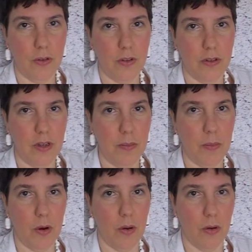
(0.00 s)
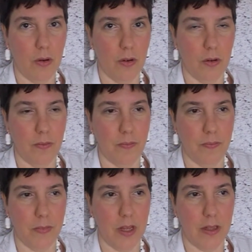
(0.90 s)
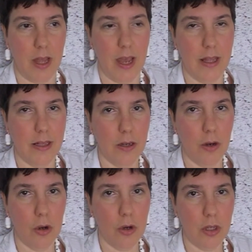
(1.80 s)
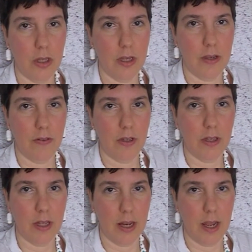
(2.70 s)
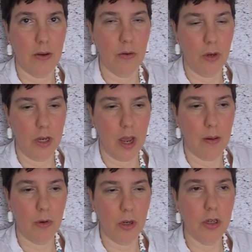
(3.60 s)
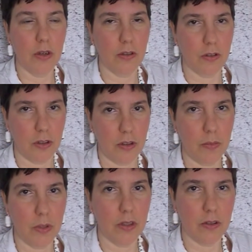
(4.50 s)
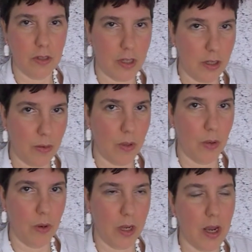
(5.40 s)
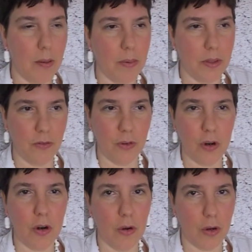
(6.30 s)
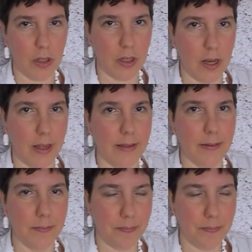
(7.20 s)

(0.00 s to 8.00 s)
asleep at 8 o'clock in the evening, then I'm really concerned, because then he will wake up at 4 o'clock in the night